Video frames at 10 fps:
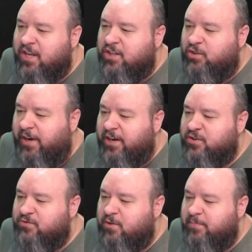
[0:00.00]

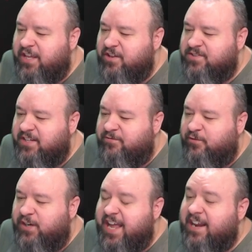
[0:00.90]
Trainers will be using
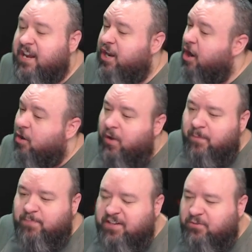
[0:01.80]
for that no
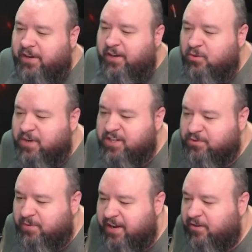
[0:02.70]
MP trainer
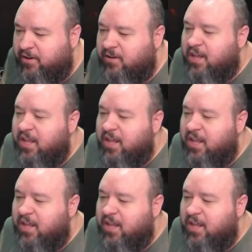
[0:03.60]
whatsoever.